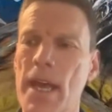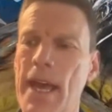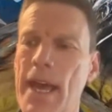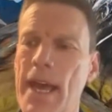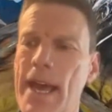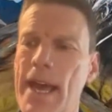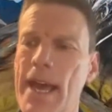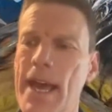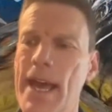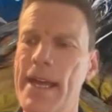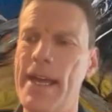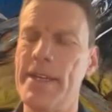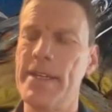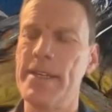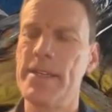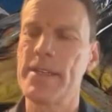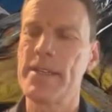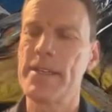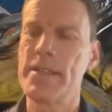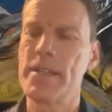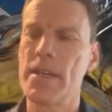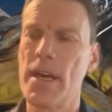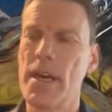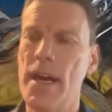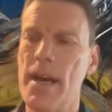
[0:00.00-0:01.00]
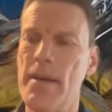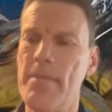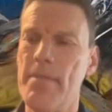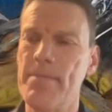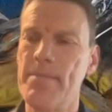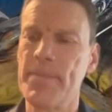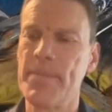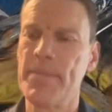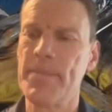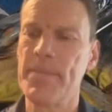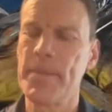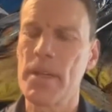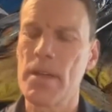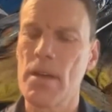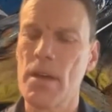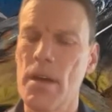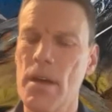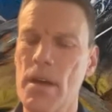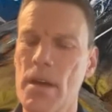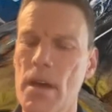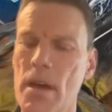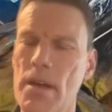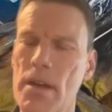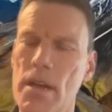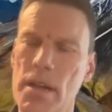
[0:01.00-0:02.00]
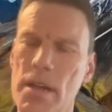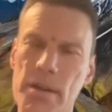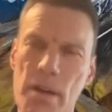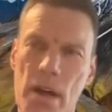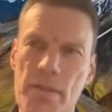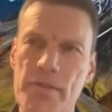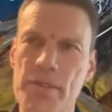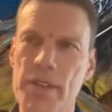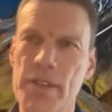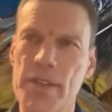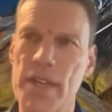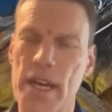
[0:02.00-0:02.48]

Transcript: And after